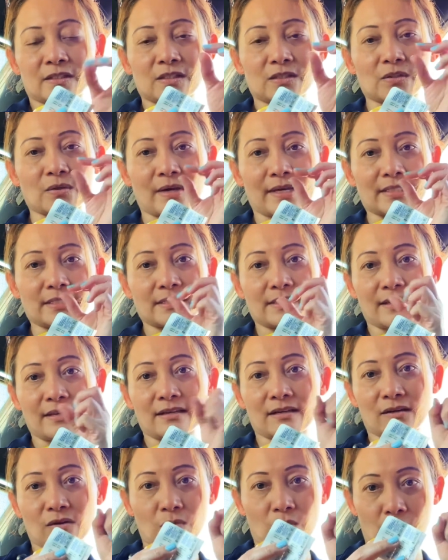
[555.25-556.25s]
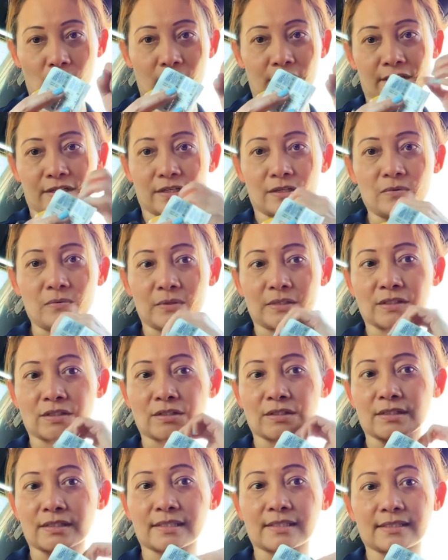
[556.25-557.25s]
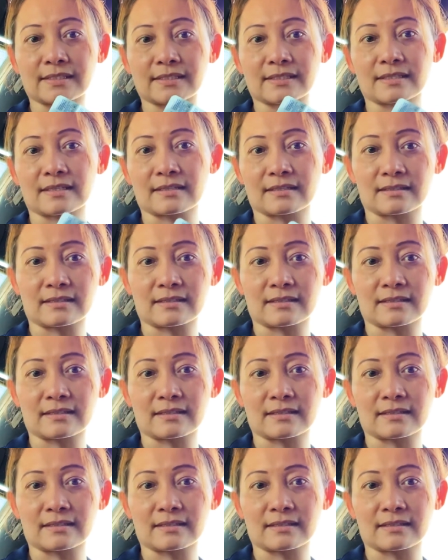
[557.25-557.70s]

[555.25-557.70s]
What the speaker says: So I take a quarter, which is